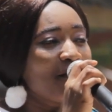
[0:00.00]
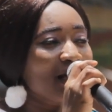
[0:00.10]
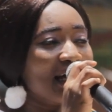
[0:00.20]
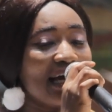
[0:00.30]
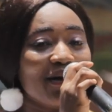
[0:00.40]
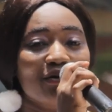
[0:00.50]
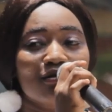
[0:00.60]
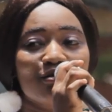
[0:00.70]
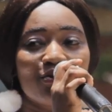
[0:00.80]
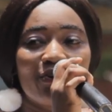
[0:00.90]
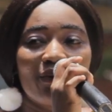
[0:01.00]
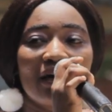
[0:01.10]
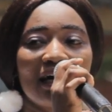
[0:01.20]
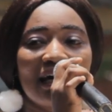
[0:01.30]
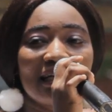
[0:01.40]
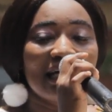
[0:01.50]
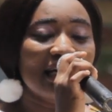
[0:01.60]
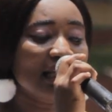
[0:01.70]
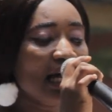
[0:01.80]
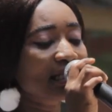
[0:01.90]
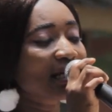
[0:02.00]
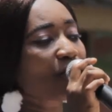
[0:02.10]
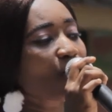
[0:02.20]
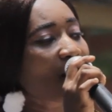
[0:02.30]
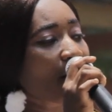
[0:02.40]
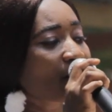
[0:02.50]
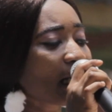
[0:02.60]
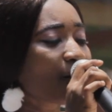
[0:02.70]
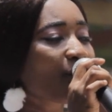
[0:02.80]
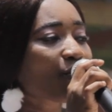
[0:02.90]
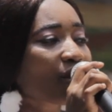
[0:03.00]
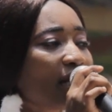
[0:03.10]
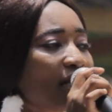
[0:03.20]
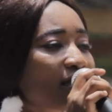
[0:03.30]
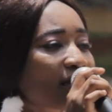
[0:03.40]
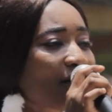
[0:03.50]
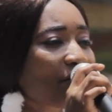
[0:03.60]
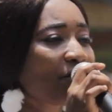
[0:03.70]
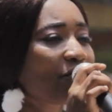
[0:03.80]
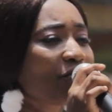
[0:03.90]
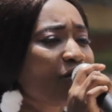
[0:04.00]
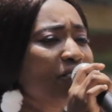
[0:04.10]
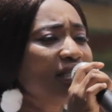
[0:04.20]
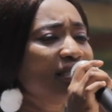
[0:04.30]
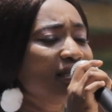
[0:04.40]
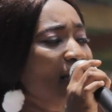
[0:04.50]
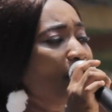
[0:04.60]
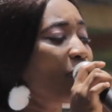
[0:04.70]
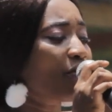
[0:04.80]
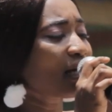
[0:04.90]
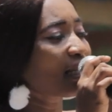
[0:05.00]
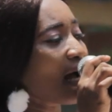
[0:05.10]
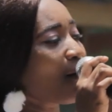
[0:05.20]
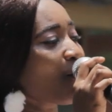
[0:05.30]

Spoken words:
Make you go to school. You know, you have to go back when you have a free and say, you have to go to school.